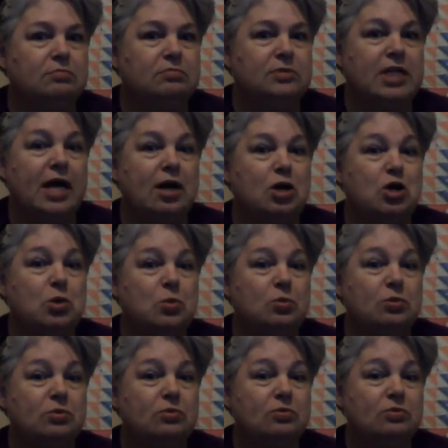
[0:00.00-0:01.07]
now,
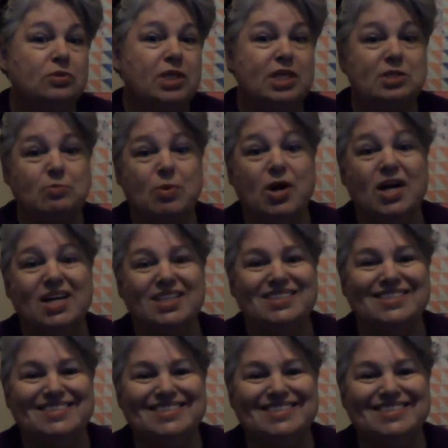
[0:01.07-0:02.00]
guess what?